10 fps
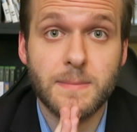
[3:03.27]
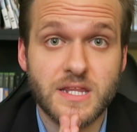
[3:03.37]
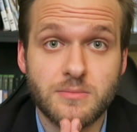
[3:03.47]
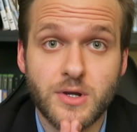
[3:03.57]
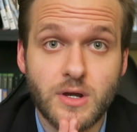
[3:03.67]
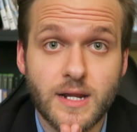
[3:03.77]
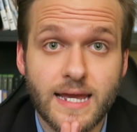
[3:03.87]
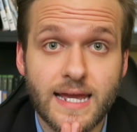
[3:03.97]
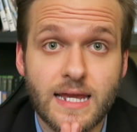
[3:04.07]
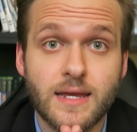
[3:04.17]
Matthew
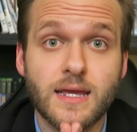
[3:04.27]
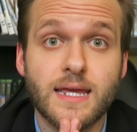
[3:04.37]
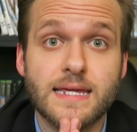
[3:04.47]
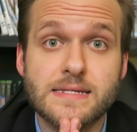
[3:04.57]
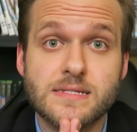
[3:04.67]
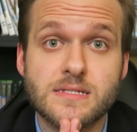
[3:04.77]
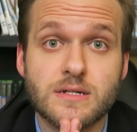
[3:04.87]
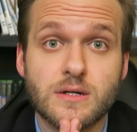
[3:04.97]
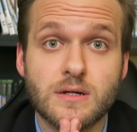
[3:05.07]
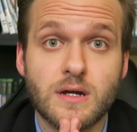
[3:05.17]
McConaughey is
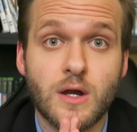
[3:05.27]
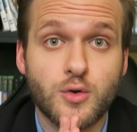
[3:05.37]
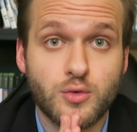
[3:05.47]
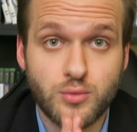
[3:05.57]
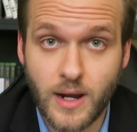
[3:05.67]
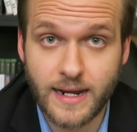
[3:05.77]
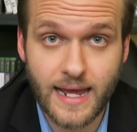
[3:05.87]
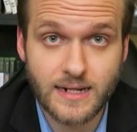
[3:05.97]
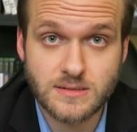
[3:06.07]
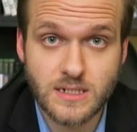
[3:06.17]
a great
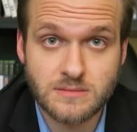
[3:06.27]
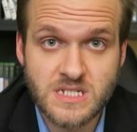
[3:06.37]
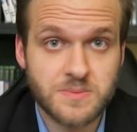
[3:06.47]
actor.